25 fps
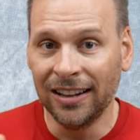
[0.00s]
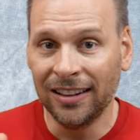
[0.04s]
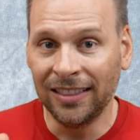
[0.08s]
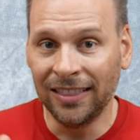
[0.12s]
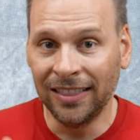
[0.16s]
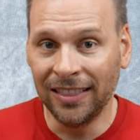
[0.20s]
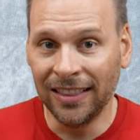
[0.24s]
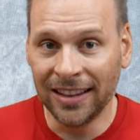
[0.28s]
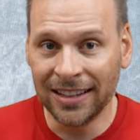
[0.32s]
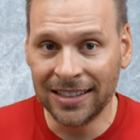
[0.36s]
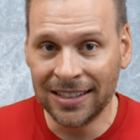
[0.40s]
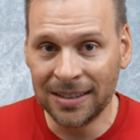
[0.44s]

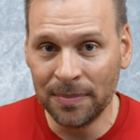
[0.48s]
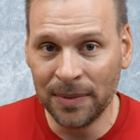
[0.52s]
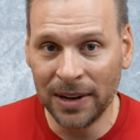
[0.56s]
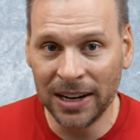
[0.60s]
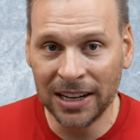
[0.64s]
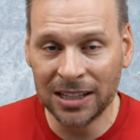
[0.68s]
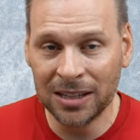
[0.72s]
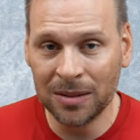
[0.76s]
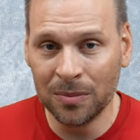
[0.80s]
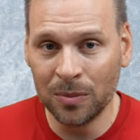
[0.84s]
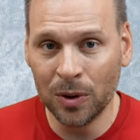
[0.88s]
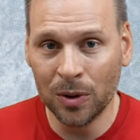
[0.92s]
Let's
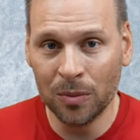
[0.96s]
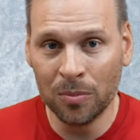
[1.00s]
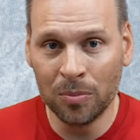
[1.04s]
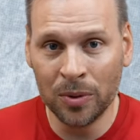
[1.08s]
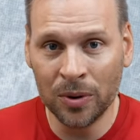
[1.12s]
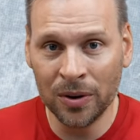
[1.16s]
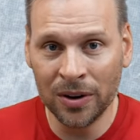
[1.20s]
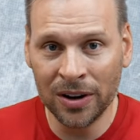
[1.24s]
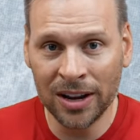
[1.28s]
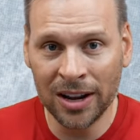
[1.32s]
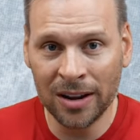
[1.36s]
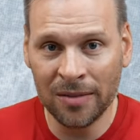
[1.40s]
make some more
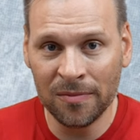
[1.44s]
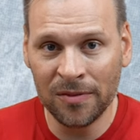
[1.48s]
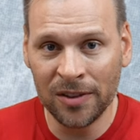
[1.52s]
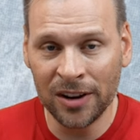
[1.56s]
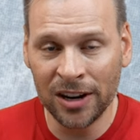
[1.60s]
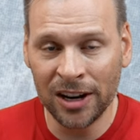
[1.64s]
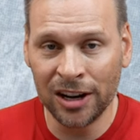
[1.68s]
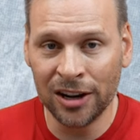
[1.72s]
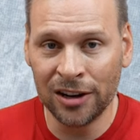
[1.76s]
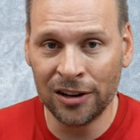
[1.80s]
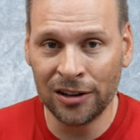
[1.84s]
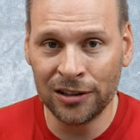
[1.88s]
board game
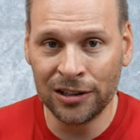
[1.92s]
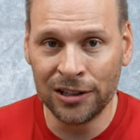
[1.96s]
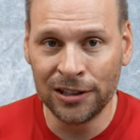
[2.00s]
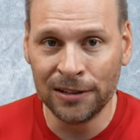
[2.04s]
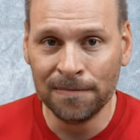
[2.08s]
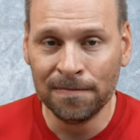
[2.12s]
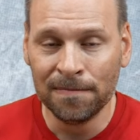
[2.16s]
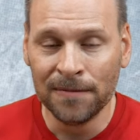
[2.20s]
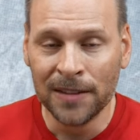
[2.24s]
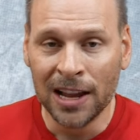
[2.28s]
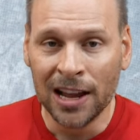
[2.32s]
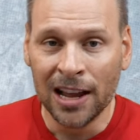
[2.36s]
videos.
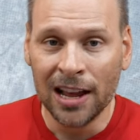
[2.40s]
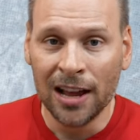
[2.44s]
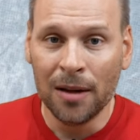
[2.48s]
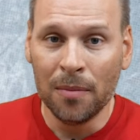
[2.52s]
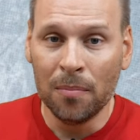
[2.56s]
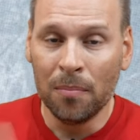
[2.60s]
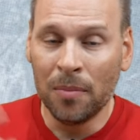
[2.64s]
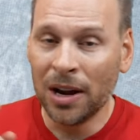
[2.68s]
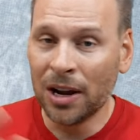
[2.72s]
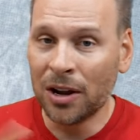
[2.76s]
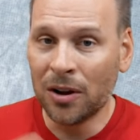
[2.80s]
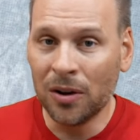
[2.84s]

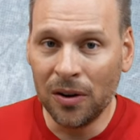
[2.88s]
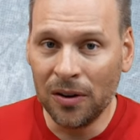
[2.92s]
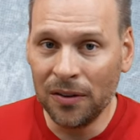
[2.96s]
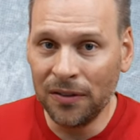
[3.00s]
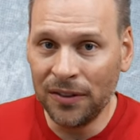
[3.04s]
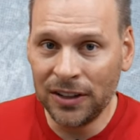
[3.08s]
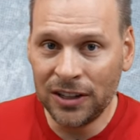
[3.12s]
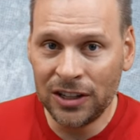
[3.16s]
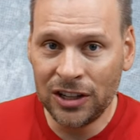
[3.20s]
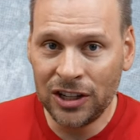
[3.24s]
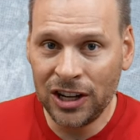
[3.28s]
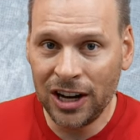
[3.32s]
My goal of
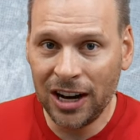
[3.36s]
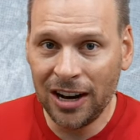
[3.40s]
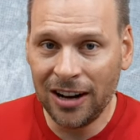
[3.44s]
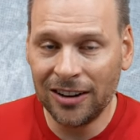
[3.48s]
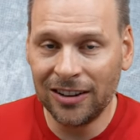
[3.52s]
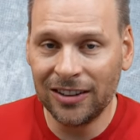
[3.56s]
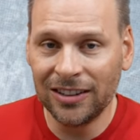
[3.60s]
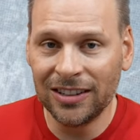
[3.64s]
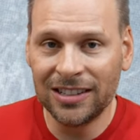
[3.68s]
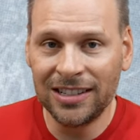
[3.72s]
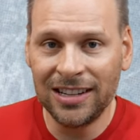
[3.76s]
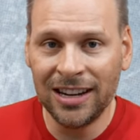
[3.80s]
this
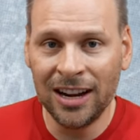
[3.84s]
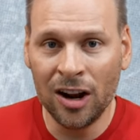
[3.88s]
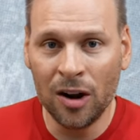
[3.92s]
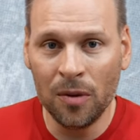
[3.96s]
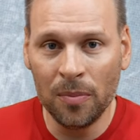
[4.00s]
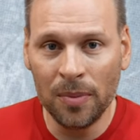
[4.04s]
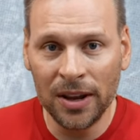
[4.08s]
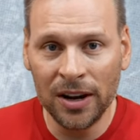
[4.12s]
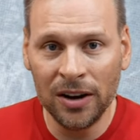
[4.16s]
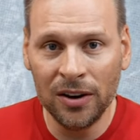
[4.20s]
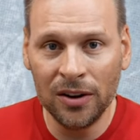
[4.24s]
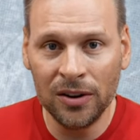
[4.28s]
channel is to
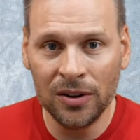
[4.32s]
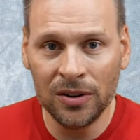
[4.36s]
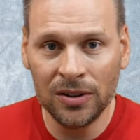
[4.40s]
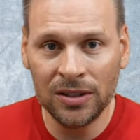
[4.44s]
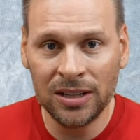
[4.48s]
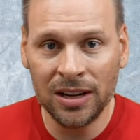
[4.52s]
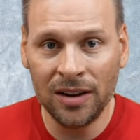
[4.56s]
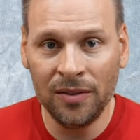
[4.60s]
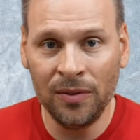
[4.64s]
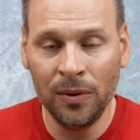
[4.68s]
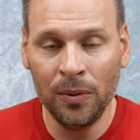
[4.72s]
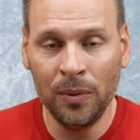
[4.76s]
help
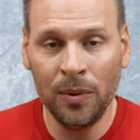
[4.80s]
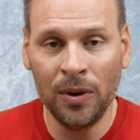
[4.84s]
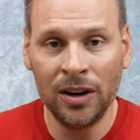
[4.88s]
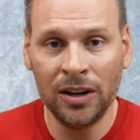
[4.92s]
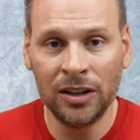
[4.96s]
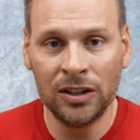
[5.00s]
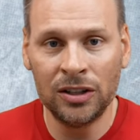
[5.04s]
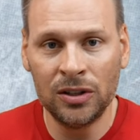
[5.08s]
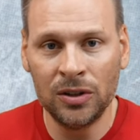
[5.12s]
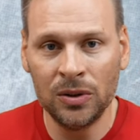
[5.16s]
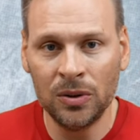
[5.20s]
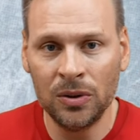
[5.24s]
introduce
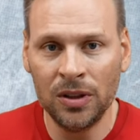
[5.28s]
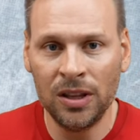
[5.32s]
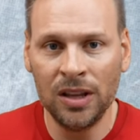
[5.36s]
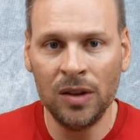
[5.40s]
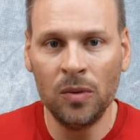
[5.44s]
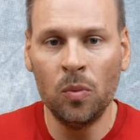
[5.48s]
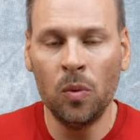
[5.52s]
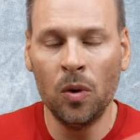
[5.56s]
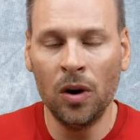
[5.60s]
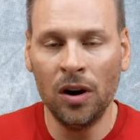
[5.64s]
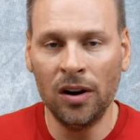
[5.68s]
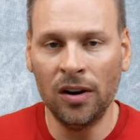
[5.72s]
everyone to the
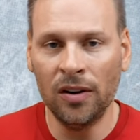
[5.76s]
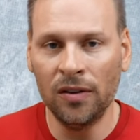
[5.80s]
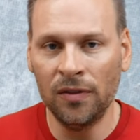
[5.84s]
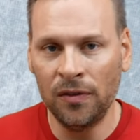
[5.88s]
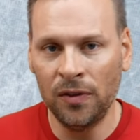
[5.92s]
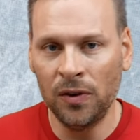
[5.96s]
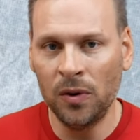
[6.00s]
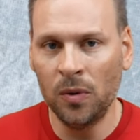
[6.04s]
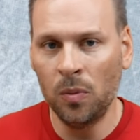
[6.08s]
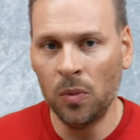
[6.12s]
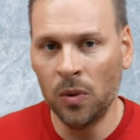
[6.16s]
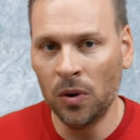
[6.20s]

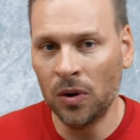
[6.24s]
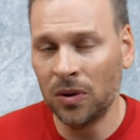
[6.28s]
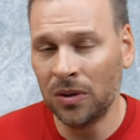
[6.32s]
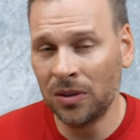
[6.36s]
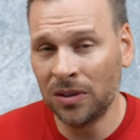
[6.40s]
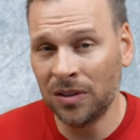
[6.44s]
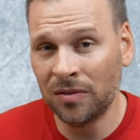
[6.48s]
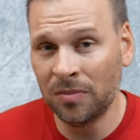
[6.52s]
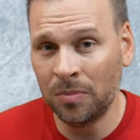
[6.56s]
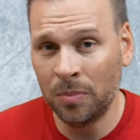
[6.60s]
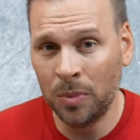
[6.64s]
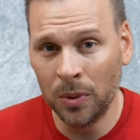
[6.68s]
wonderful
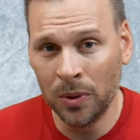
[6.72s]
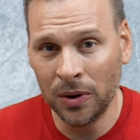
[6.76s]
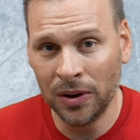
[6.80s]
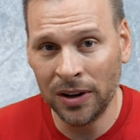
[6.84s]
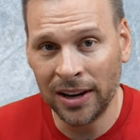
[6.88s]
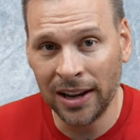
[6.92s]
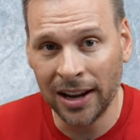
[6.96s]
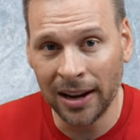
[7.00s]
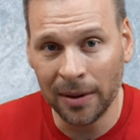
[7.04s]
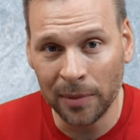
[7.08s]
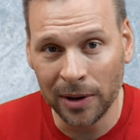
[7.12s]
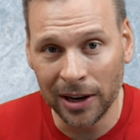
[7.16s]
world of board
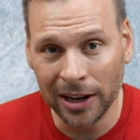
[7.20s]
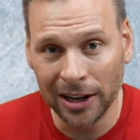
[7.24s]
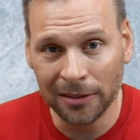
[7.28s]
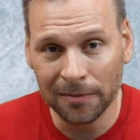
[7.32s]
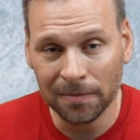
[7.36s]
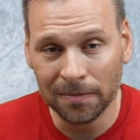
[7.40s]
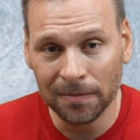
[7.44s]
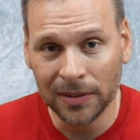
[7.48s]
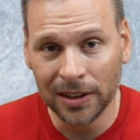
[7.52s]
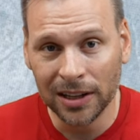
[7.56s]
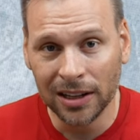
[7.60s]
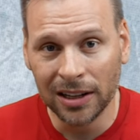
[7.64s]
gaming.
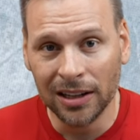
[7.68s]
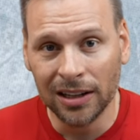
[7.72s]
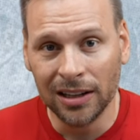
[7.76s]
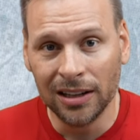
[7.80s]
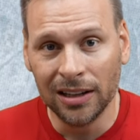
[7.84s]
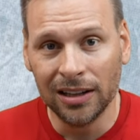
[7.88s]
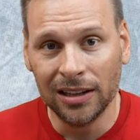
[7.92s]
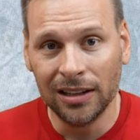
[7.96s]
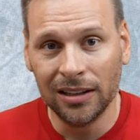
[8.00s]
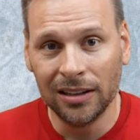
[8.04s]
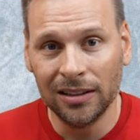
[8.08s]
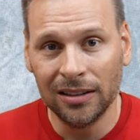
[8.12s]

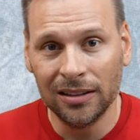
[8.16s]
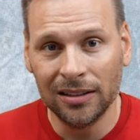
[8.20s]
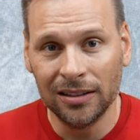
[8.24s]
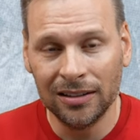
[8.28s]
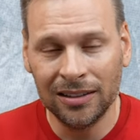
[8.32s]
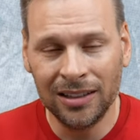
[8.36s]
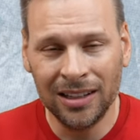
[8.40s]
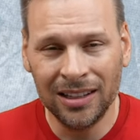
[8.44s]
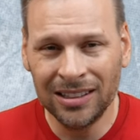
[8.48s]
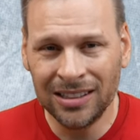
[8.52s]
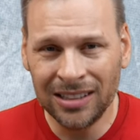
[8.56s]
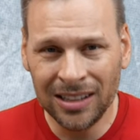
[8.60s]

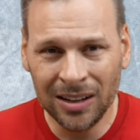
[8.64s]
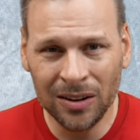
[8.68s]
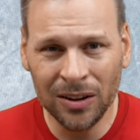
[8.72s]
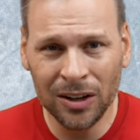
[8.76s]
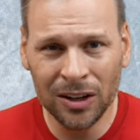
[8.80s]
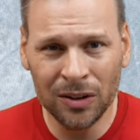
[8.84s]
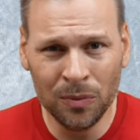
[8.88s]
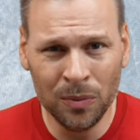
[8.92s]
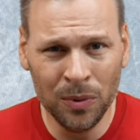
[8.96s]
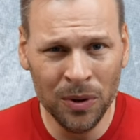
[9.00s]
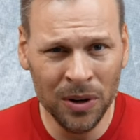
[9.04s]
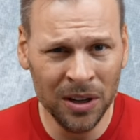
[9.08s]
That
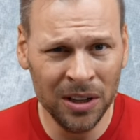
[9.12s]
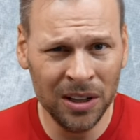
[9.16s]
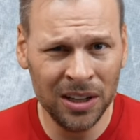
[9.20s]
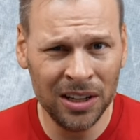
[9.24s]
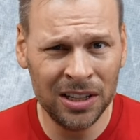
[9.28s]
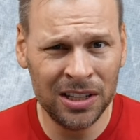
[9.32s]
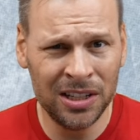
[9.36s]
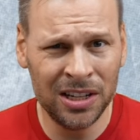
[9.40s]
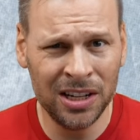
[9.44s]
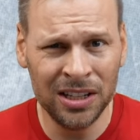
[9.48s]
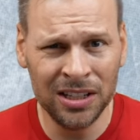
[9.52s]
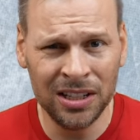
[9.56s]
sounded
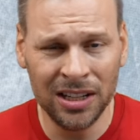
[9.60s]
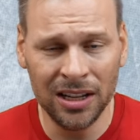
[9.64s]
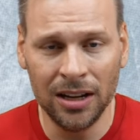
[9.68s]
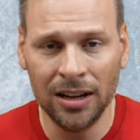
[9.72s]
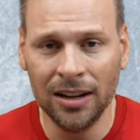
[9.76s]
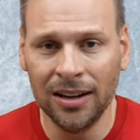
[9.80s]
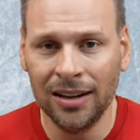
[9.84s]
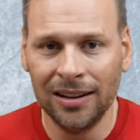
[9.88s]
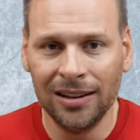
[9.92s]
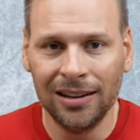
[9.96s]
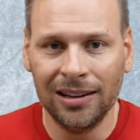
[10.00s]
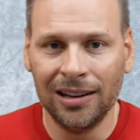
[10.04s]
really cheesy.
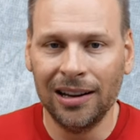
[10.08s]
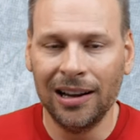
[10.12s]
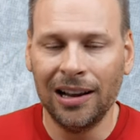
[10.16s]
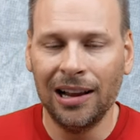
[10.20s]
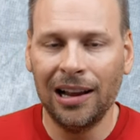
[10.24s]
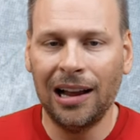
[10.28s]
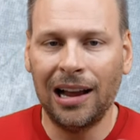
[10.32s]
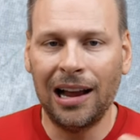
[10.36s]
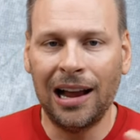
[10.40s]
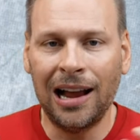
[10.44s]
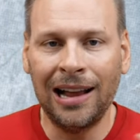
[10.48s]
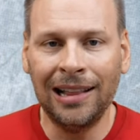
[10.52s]

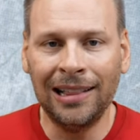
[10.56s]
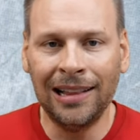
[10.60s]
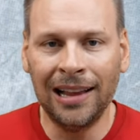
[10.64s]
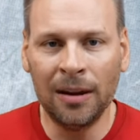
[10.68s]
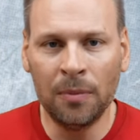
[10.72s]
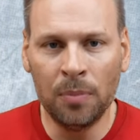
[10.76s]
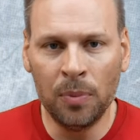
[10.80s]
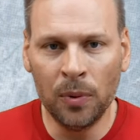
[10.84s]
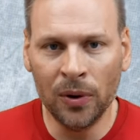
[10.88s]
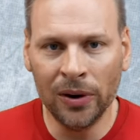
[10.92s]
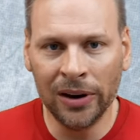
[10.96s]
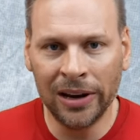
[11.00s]
I
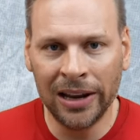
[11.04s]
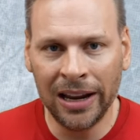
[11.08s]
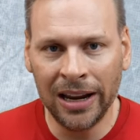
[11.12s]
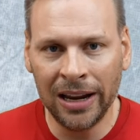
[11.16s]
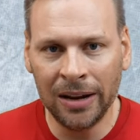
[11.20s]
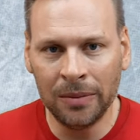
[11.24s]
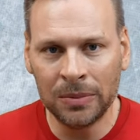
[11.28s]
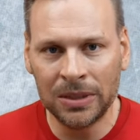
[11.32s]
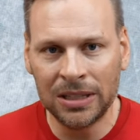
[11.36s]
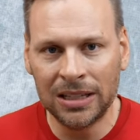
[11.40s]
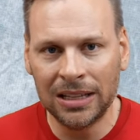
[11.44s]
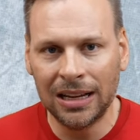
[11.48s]
like board
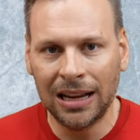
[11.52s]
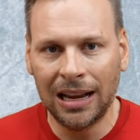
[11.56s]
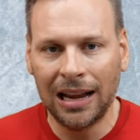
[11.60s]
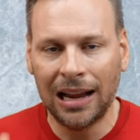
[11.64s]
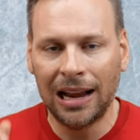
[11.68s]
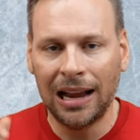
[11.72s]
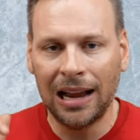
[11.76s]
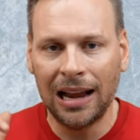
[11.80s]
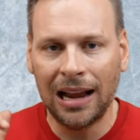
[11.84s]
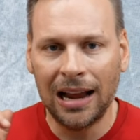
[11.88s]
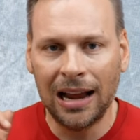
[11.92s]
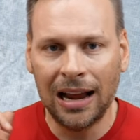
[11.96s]
games.
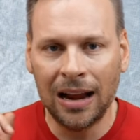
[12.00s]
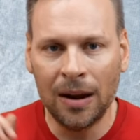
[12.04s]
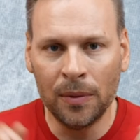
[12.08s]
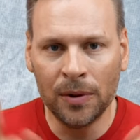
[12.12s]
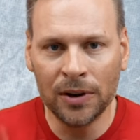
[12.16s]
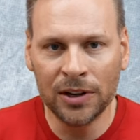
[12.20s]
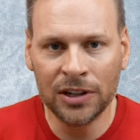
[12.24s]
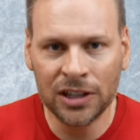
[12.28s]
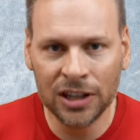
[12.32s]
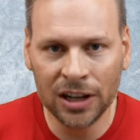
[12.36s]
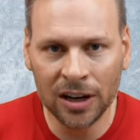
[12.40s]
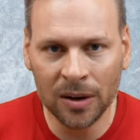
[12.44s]
I
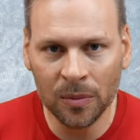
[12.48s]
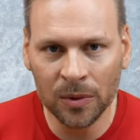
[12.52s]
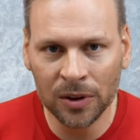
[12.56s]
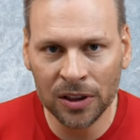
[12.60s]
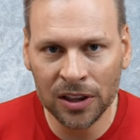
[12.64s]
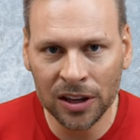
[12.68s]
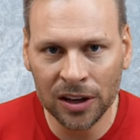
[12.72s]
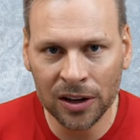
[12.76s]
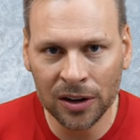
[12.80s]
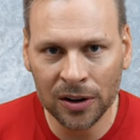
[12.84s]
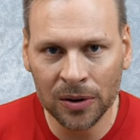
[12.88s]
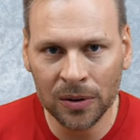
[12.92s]
wanna share them
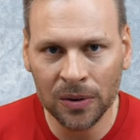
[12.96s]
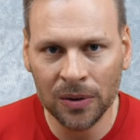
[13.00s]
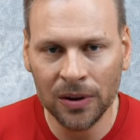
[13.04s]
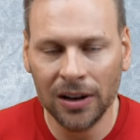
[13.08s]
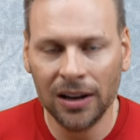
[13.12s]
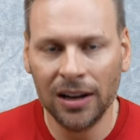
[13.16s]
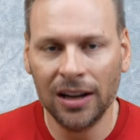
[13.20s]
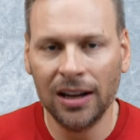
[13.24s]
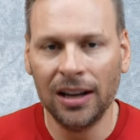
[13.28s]
with you.